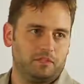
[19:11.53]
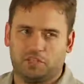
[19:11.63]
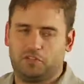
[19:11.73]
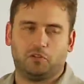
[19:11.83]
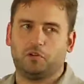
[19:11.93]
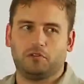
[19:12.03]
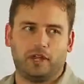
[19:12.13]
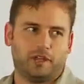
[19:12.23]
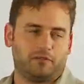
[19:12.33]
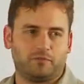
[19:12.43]
to store
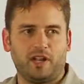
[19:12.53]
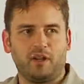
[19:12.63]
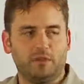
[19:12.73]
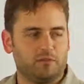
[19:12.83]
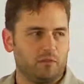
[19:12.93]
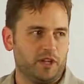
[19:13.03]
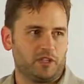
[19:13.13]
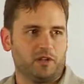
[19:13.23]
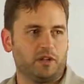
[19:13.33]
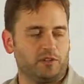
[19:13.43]
like RAM
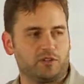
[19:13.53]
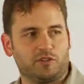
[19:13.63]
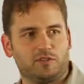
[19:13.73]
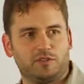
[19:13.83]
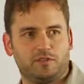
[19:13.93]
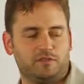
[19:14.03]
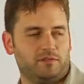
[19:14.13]
information about shirts.